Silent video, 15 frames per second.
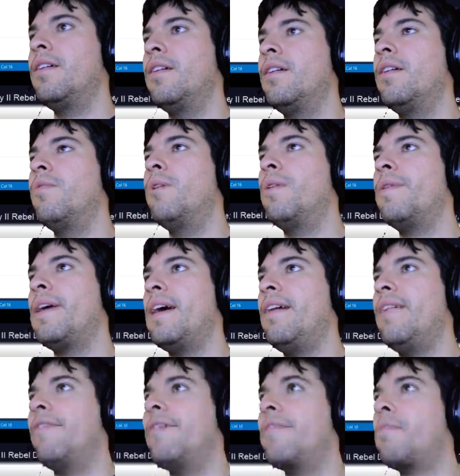What do we
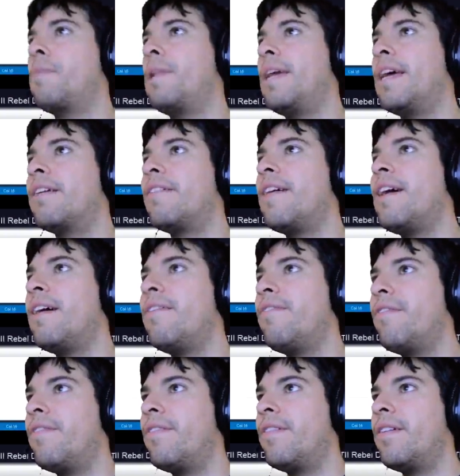have? We have a plan graph.
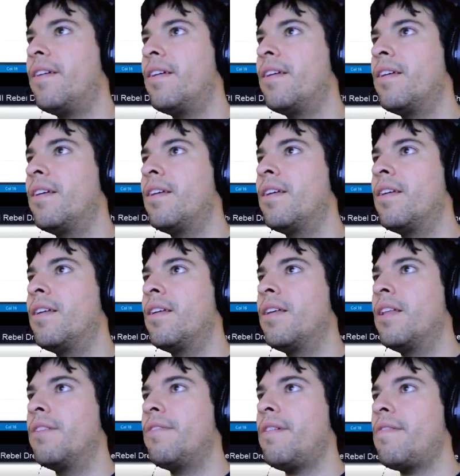
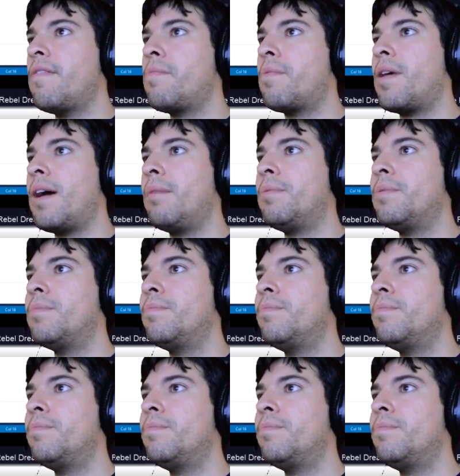Do we have a problem?